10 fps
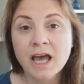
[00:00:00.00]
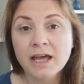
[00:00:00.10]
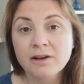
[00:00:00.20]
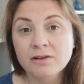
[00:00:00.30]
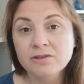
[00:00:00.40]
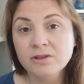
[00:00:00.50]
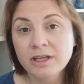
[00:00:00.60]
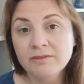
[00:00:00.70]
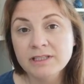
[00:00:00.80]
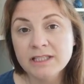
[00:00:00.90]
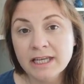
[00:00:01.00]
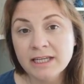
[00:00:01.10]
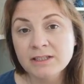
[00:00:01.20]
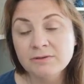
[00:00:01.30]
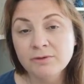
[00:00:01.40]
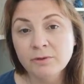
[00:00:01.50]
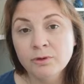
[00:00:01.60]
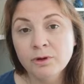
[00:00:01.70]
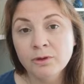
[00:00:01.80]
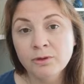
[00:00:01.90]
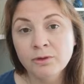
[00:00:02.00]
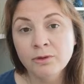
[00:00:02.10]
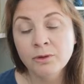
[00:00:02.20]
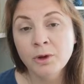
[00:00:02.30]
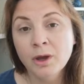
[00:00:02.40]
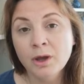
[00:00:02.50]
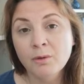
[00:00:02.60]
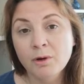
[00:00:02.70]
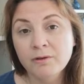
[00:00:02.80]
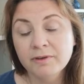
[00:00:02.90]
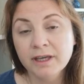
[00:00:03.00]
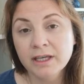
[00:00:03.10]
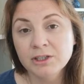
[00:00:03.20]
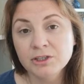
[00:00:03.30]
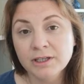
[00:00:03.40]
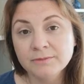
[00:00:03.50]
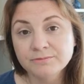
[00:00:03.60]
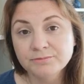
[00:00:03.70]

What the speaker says: and also give a date for the qualification.